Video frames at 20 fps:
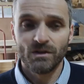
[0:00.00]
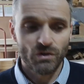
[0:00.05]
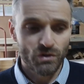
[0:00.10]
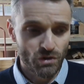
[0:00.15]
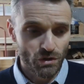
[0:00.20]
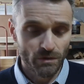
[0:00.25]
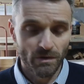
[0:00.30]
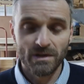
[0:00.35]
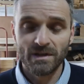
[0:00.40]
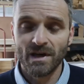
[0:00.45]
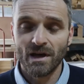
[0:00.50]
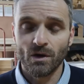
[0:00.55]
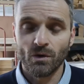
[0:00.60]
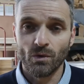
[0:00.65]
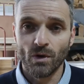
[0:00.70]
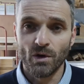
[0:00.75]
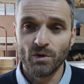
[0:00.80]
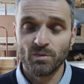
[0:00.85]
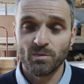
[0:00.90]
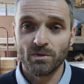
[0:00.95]
During that
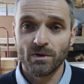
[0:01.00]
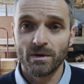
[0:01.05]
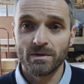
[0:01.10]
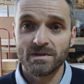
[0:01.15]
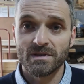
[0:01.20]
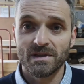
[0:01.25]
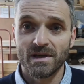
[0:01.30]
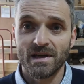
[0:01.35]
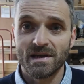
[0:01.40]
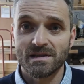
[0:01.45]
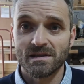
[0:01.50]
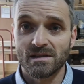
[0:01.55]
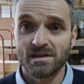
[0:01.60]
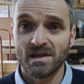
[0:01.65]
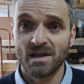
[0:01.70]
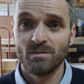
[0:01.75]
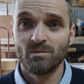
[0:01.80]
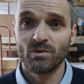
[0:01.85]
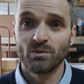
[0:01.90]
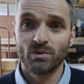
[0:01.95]
growth process, the
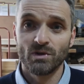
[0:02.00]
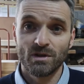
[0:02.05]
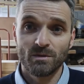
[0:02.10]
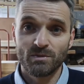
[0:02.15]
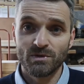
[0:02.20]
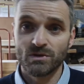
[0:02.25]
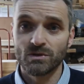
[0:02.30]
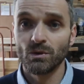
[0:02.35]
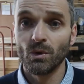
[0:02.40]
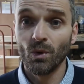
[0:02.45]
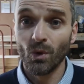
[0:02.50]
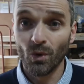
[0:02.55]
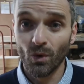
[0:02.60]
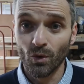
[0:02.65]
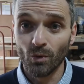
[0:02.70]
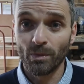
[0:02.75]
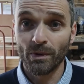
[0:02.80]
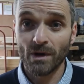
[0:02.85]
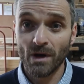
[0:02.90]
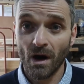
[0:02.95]
timber will
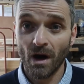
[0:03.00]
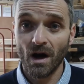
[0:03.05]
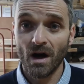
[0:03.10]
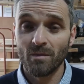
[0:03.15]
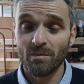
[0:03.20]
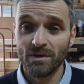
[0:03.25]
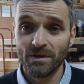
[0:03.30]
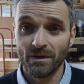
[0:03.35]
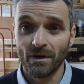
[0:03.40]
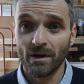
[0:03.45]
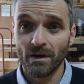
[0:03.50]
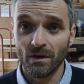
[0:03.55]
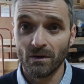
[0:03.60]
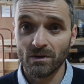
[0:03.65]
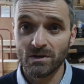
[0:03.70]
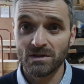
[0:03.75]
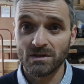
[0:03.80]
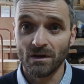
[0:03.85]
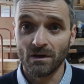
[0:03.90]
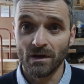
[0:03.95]
absorb carbon
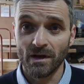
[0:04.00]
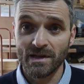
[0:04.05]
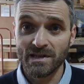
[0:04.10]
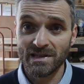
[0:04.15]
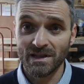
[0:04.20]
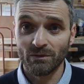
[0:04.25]
dioxide,